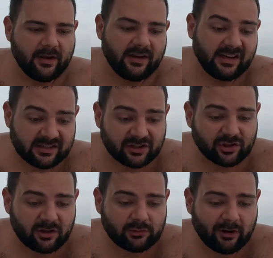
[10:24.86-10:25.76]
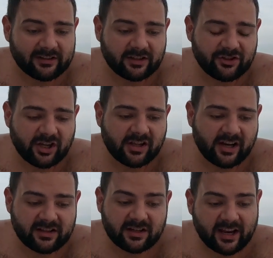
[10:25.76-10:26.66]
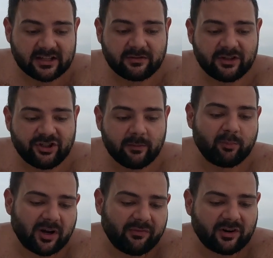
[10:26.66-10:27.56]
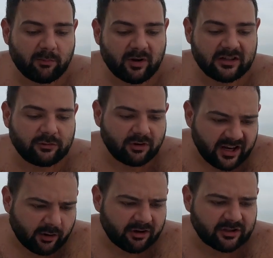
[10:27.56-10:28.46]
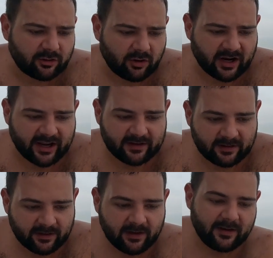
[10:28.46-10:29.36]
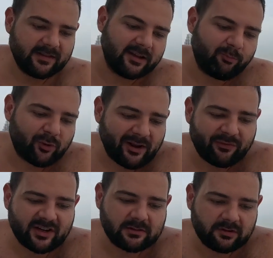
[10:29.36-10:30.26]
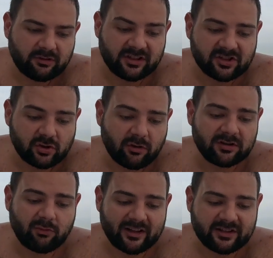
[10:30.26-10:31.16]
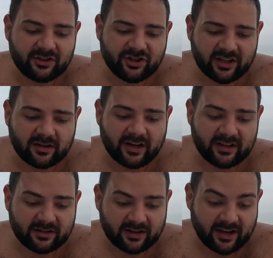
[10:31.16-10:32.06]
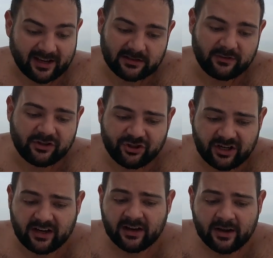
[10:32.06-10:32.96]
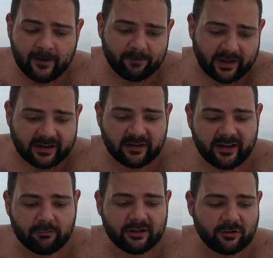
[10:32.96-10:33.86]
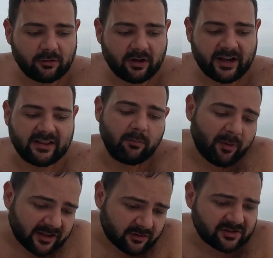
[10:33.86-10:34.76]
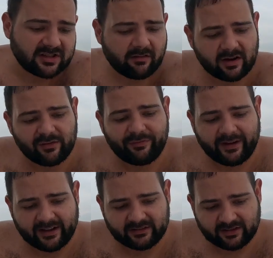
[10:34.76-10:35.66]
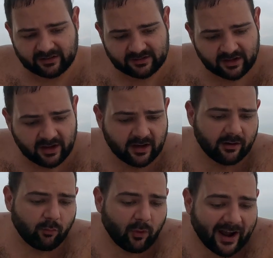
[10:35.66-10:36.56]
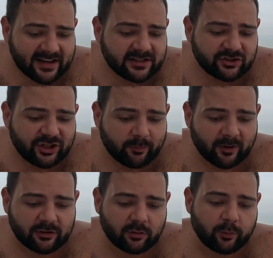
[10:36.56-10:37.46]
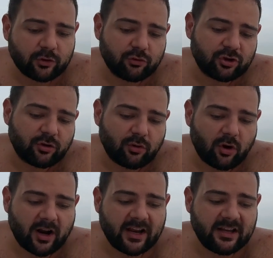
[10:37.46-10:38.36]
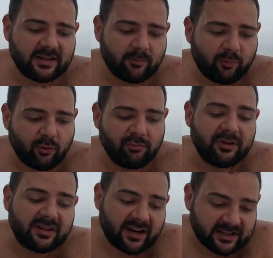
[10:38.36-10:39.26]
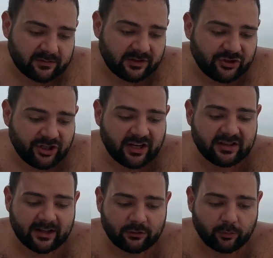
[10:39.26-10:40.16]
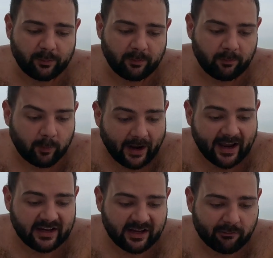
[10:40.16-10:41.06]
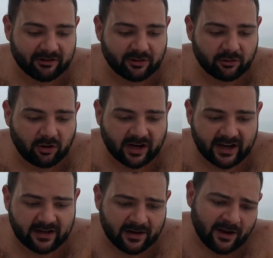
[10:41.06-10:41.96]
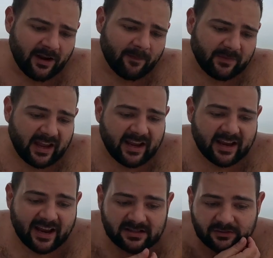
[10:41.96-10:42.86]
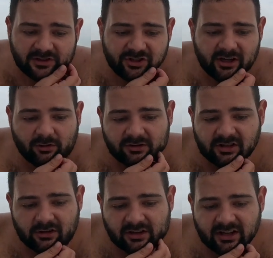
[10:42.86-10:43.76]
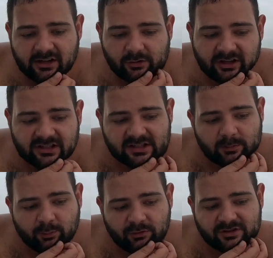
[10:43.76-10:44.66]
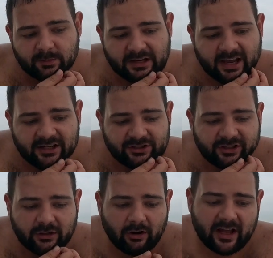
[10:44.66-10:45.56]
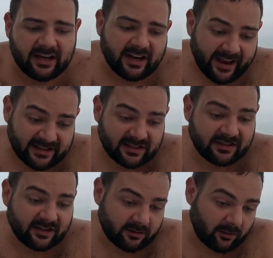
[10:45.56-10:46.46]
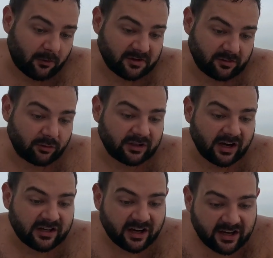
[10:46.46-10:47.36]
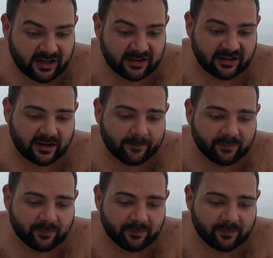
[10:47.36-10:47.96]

Is a saltwater generator SVG preferable to liquid chlorine? The preference between a saltwater generator, SVG, and liquid chlorine depends on several factors. While it's cheaper to produce chlorine in the pool with an SVG than to buy liquid chlorine, a SVG continually increases the pool's pH, requiring acid that lowers total alkalinity.